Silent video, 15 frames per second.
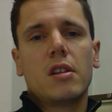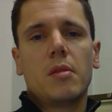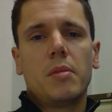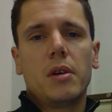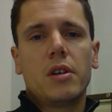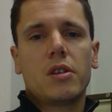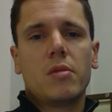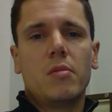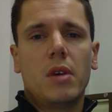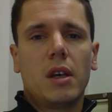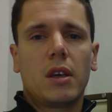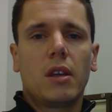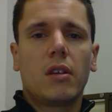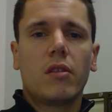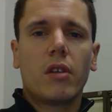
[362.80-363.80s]
the person
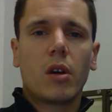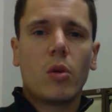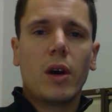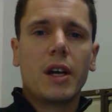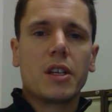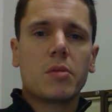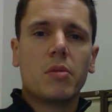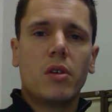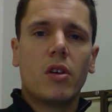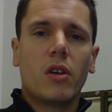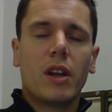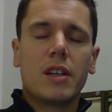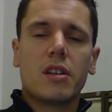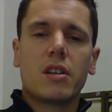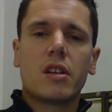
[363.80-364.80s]
making the request, but not
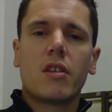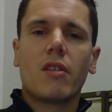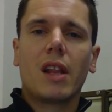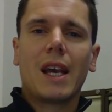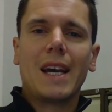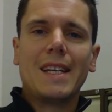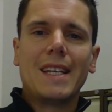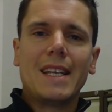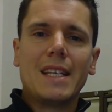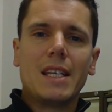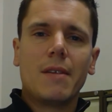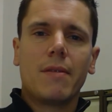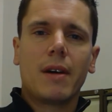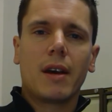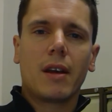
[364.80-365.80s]
necessarily
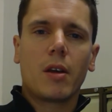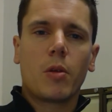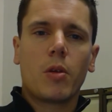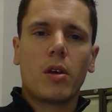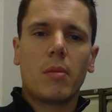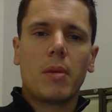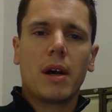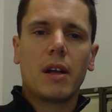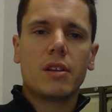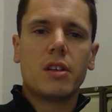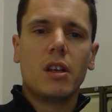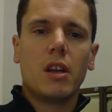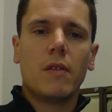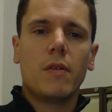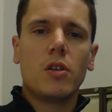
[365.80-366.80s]
identify a
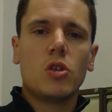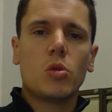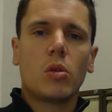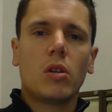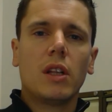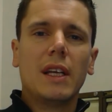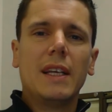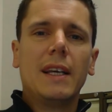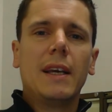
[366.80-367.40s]
third-party individual?